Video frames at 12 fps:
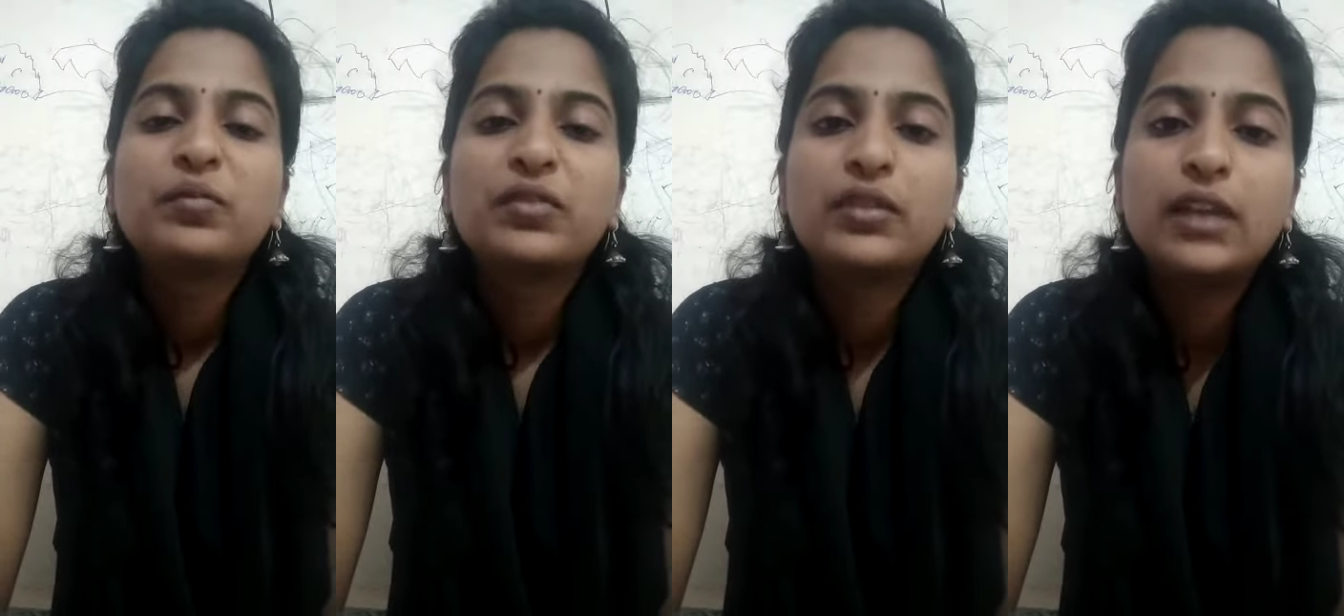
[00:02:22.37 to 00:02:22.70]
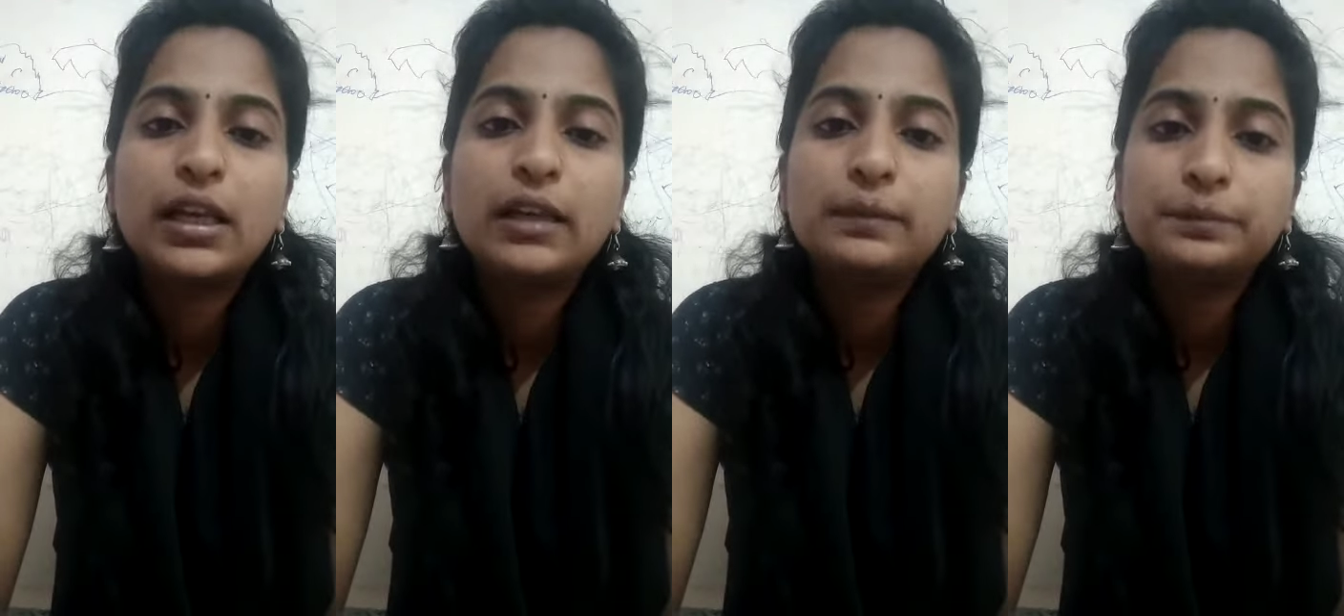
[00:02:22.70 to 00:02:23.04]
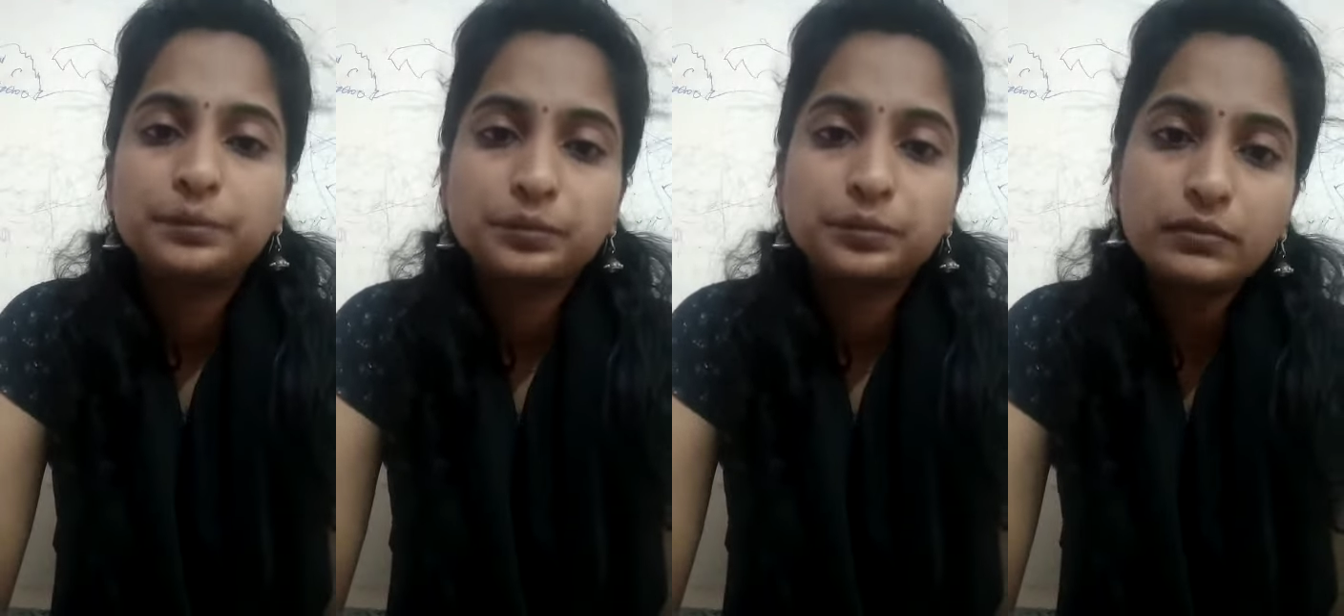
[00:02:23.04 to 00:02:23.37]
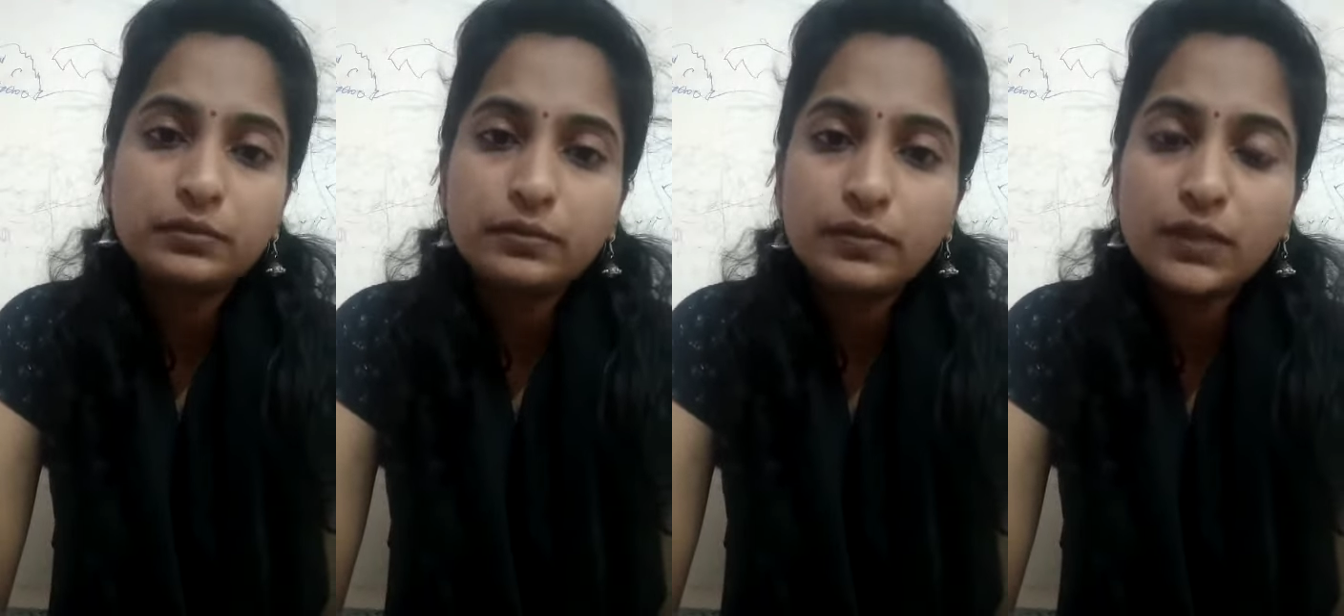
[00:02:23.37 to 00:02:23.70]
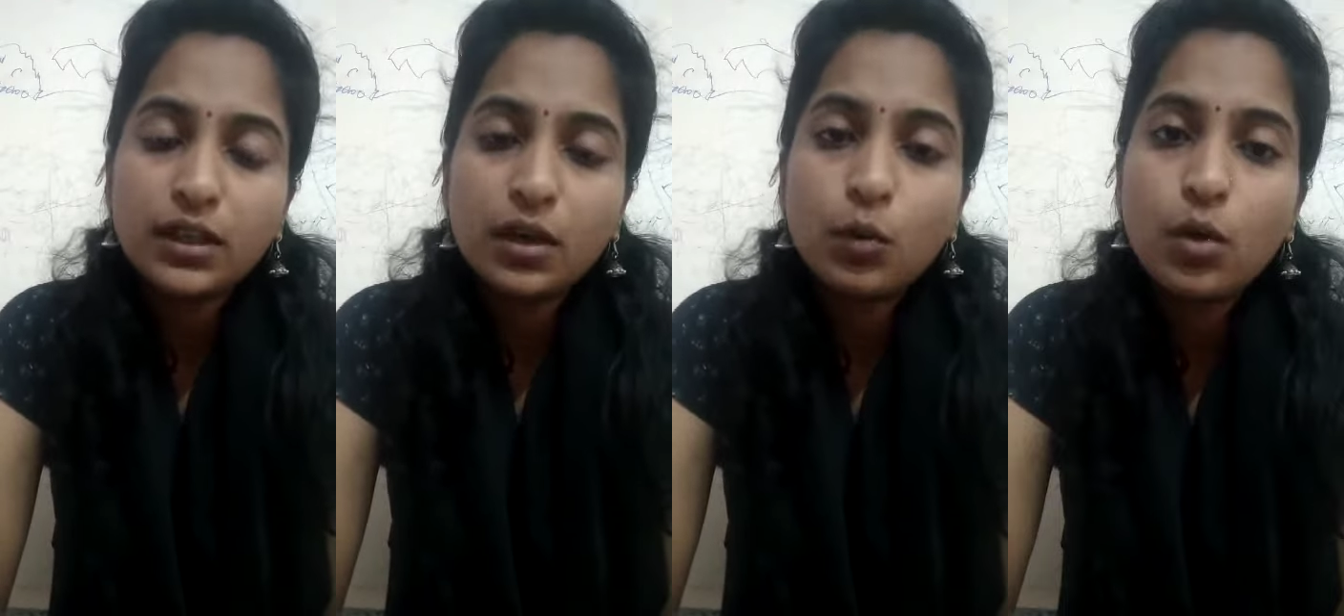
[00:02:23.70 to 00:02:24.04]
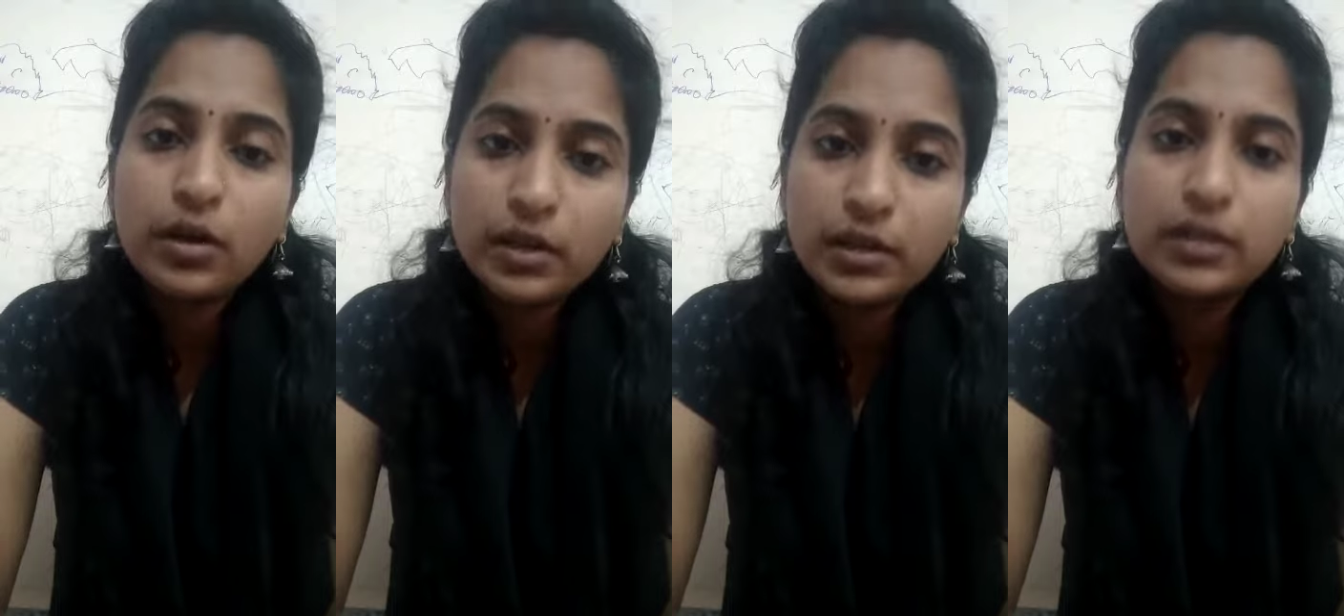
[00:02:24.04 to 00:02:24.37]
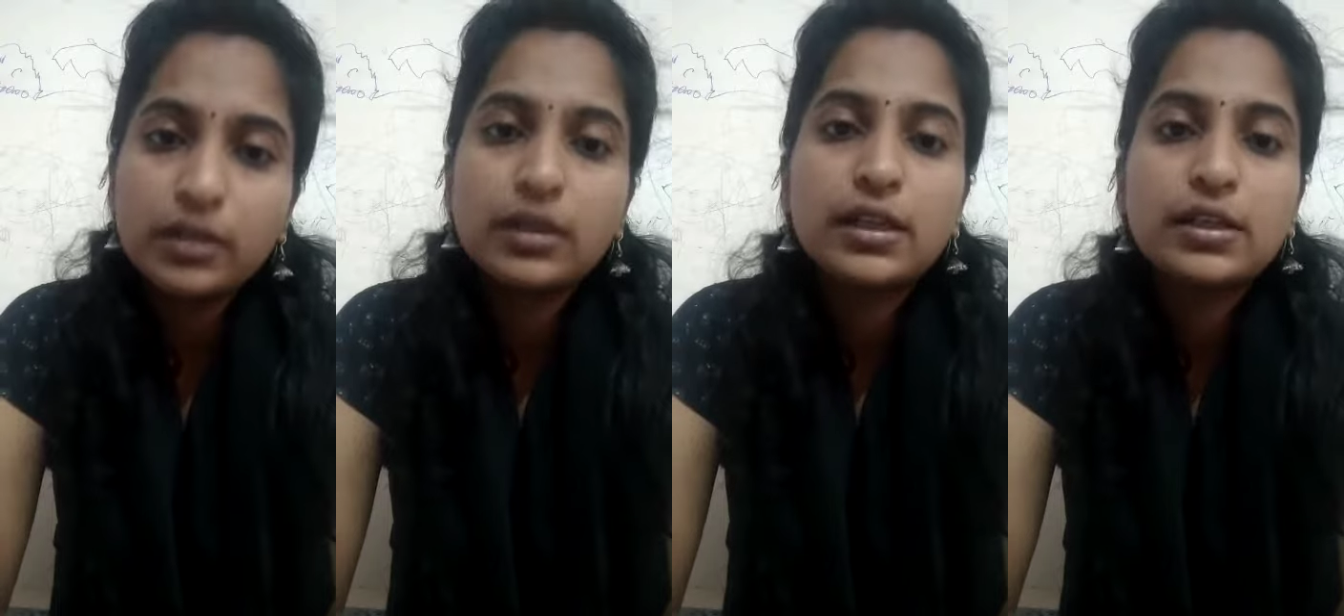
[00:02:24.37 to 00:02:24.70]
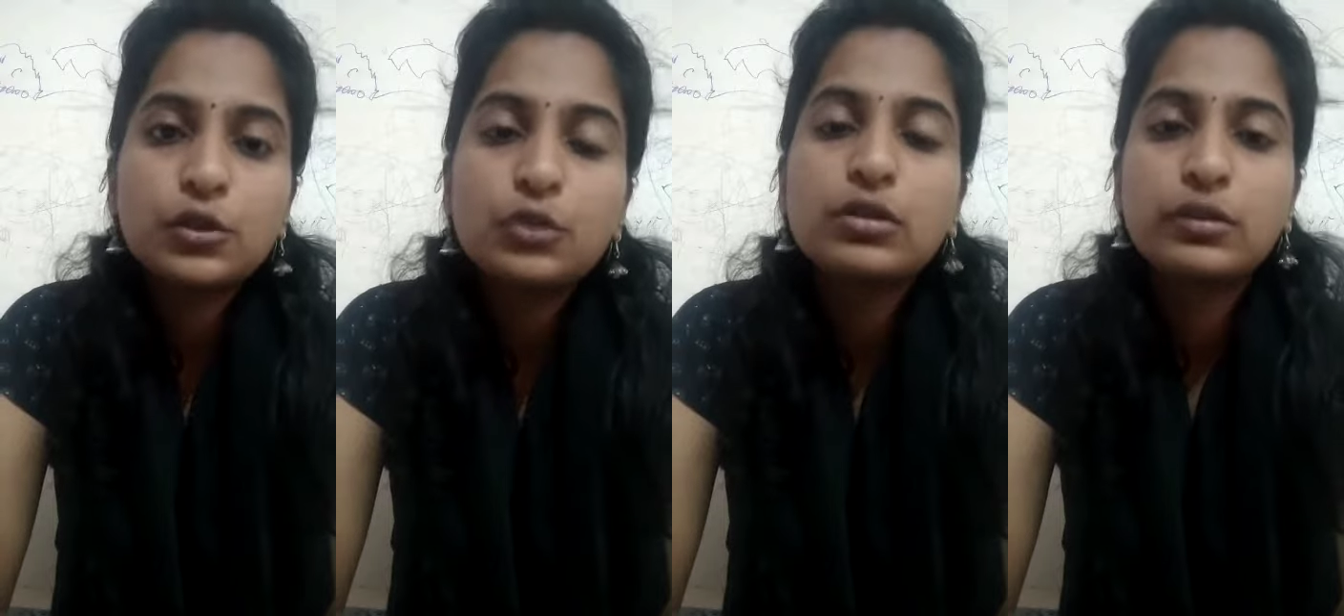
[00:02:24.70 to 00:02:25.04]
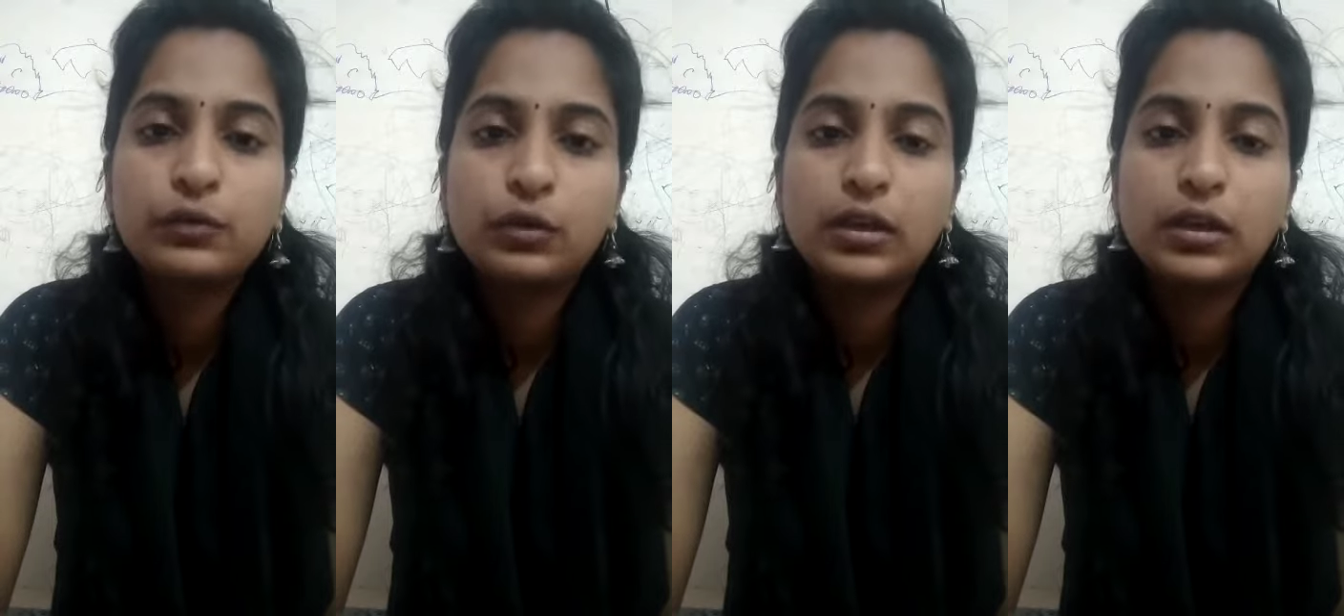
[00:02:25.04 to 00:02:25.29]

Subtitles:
the water is useful.